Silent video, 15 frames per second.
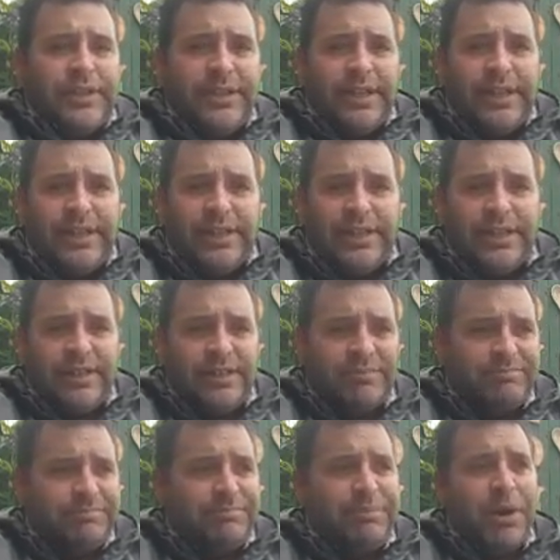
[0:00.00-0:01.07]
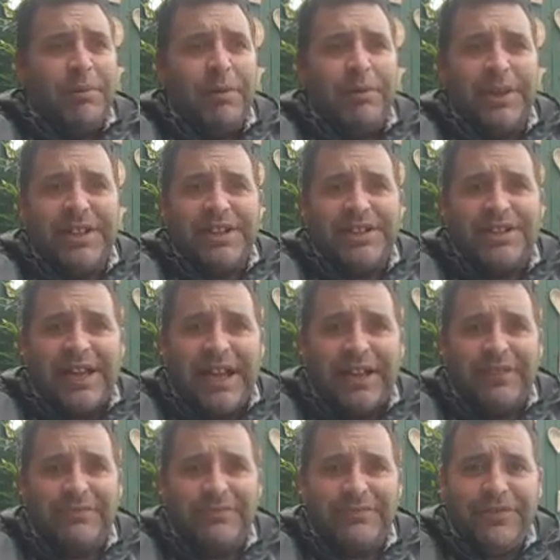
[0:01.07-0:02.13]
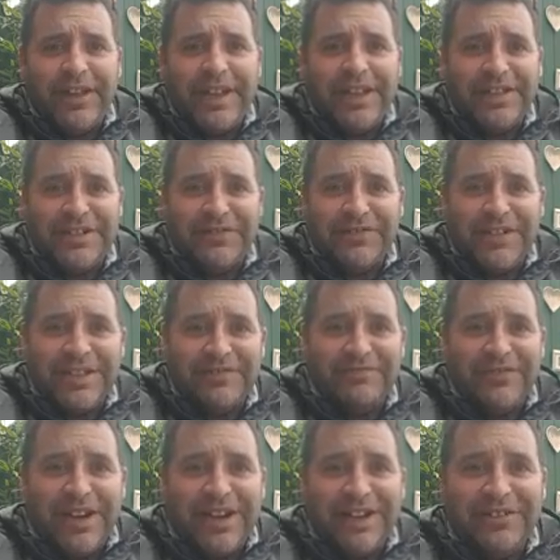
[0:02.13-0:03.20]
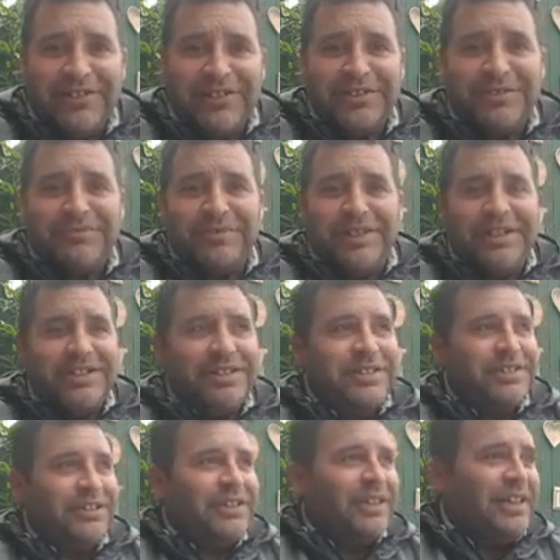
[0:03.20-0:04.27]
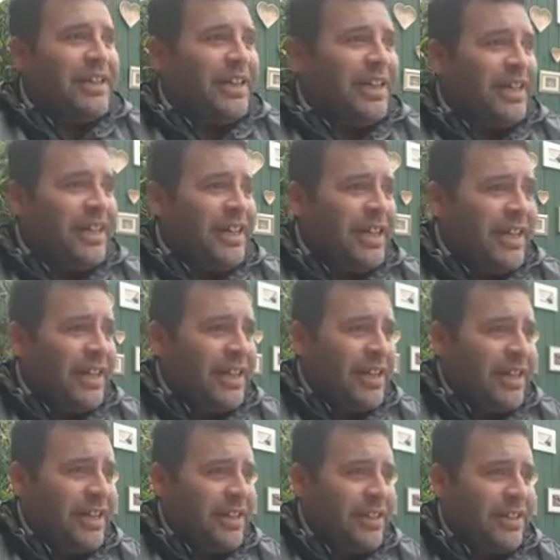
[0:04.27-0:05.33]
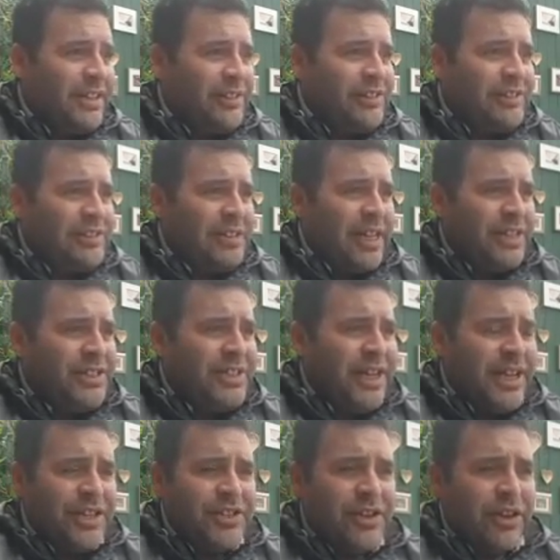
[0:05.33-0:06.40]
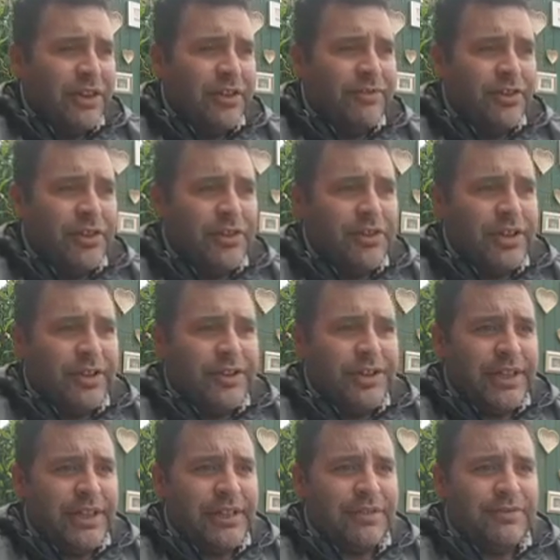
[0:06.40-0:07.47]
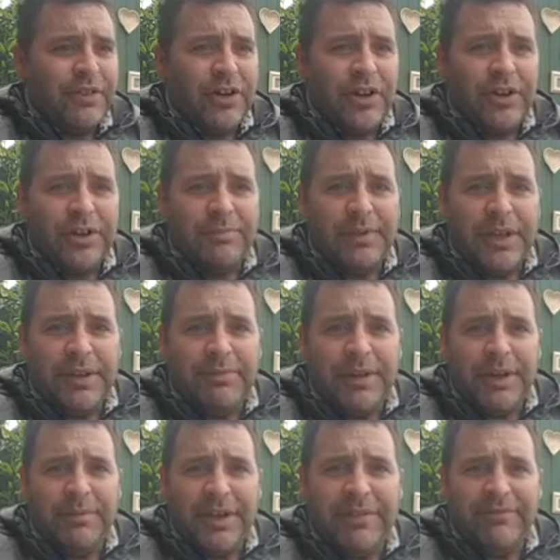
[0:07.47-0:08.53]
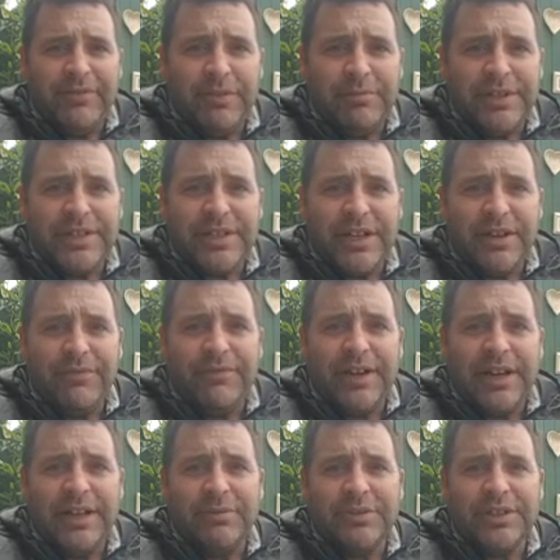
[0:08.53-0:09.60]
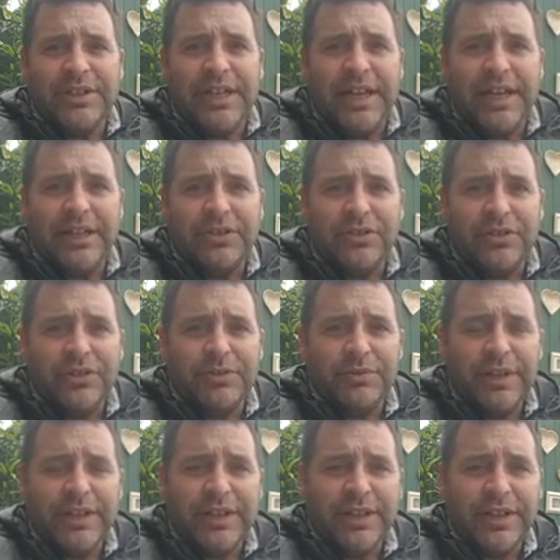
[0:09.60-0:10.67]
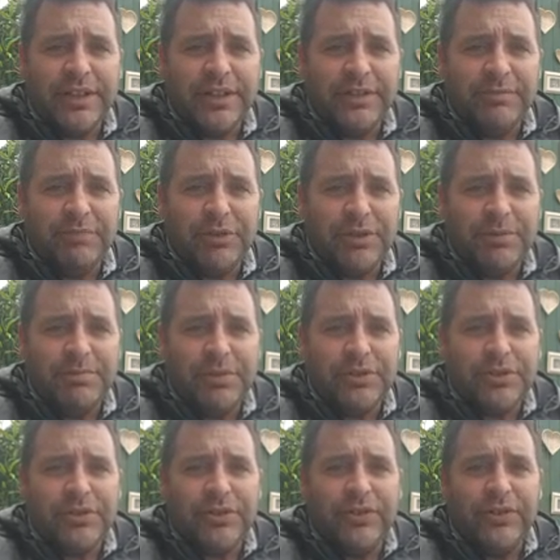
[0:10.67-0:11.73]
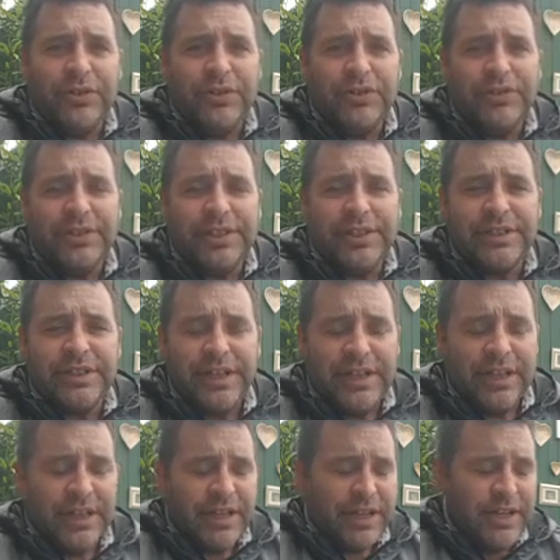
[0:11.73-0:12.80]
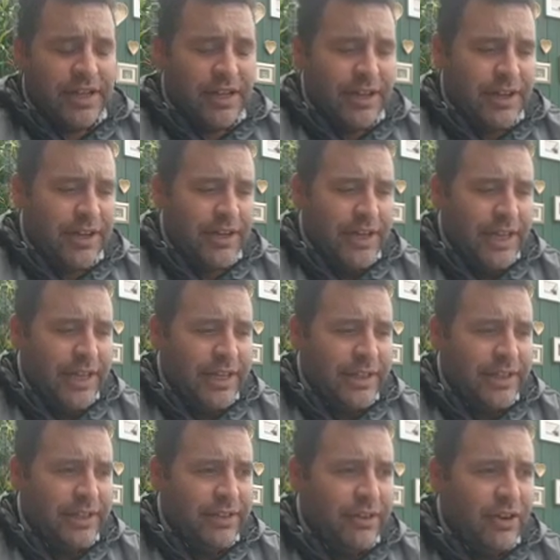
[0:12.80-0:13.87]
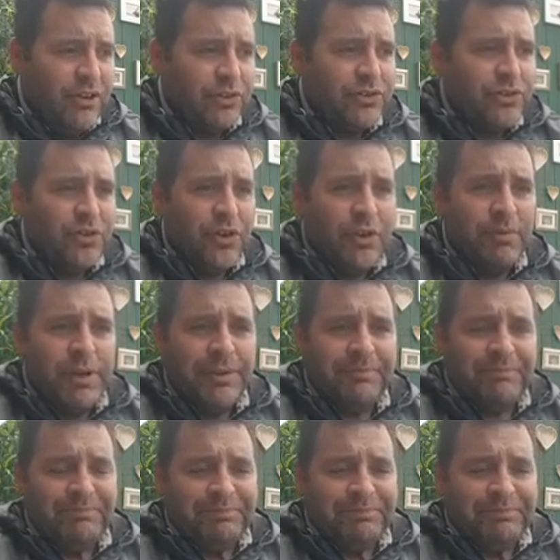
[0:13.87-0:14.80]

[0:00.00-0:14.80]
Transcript: the probably the second phase of this virus, which is. It's changed a lot of views on things for a lot of people. I mean, for myself, I was diagnosed with multiple sclerosis in October.